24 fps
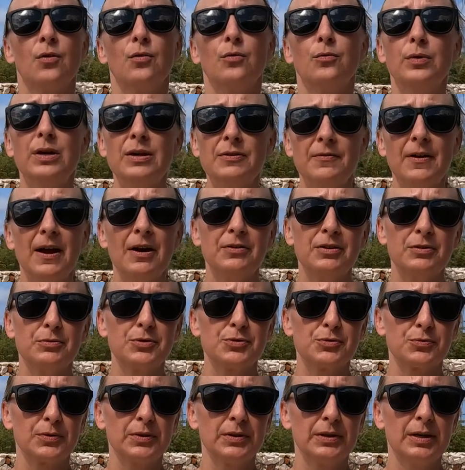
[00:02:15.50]
We found it
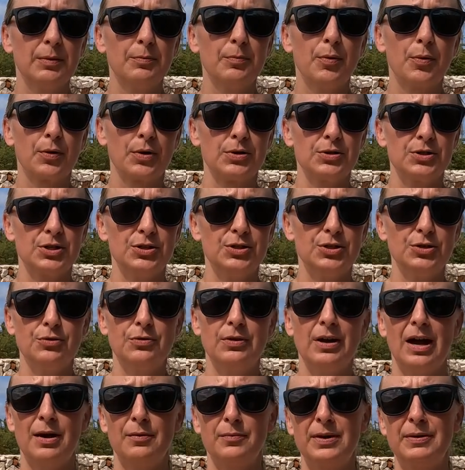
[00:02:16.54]
was really important to do
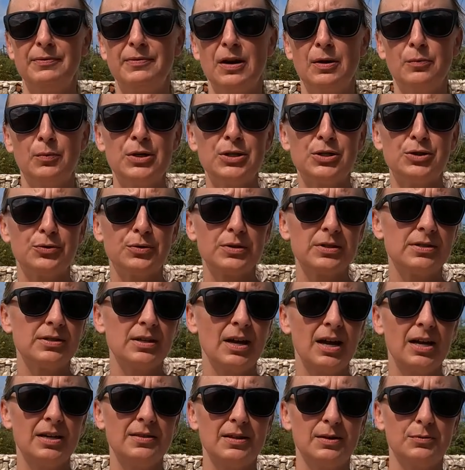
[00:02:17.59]
that. We went to a
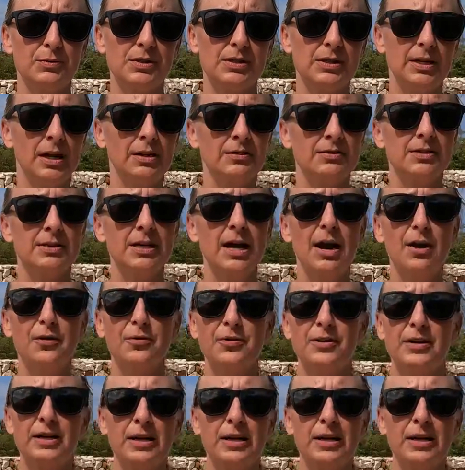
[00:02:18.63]
site that was down south that